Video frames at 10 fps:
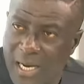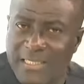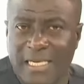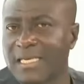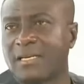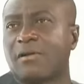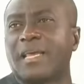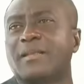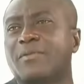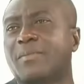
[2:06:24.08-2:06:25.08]
As I tell you,
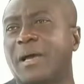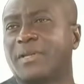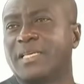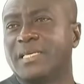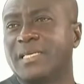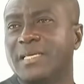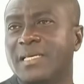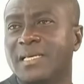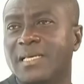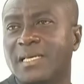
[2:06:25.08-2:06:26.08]
Mamidi,
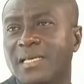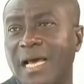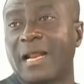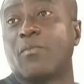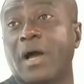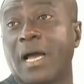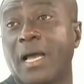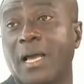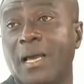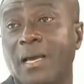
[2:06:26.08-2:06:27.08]
Anamba,
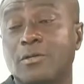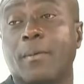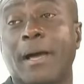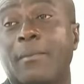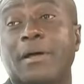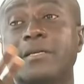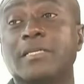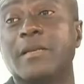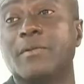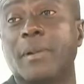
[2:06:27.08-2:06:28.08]
John Hammond,
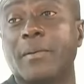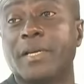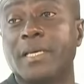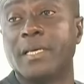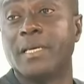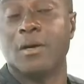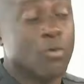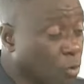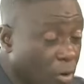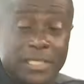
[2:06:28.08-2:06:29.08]
genuine Mamidi.
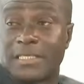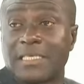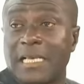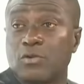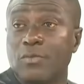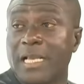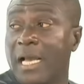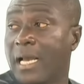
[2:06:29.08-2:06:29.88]
Who Google says yes, no,